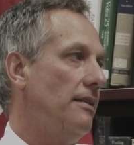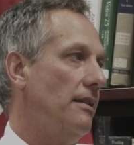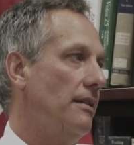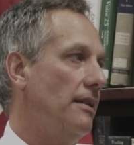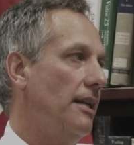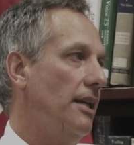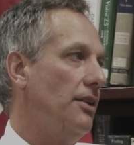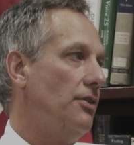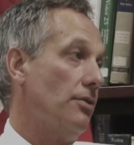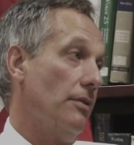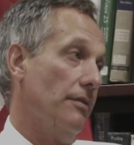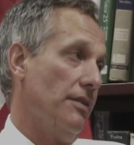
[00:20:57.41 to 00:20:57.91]
the
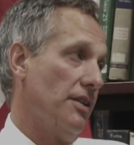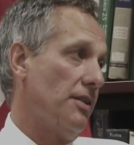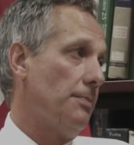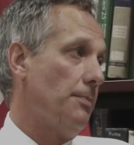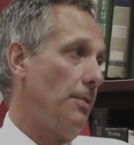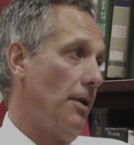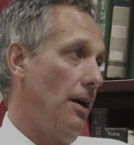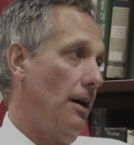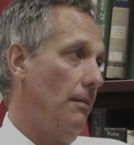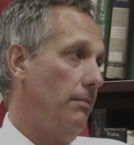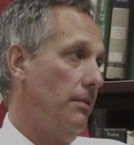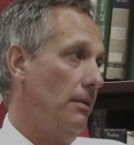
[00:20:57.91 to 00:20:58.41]
nature of this
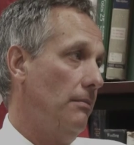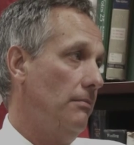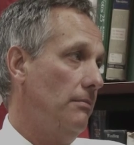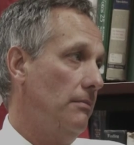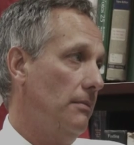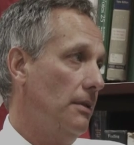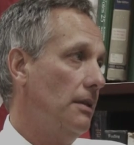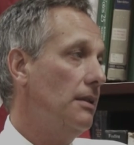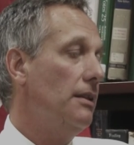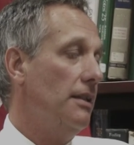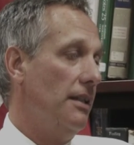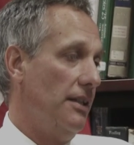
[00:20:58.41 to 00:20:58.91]

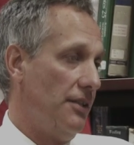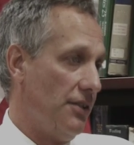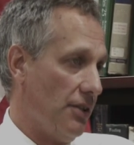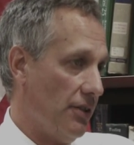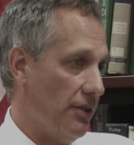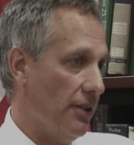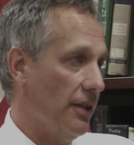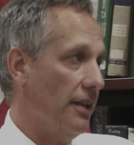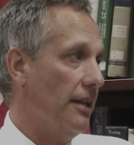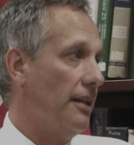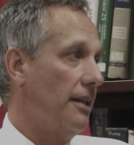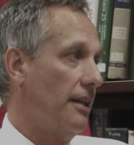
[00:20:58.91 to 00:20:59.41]
problem, it's a
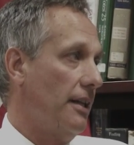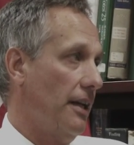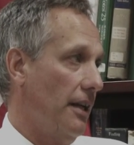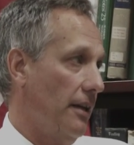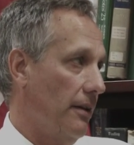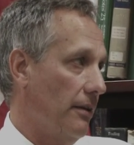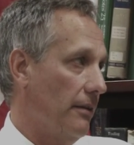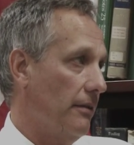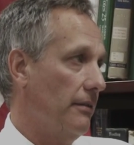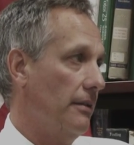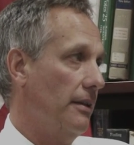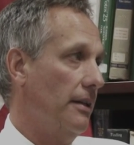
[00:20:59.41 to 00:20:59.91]
good
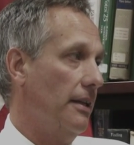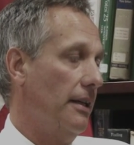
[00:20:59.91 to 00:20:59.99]
indicator.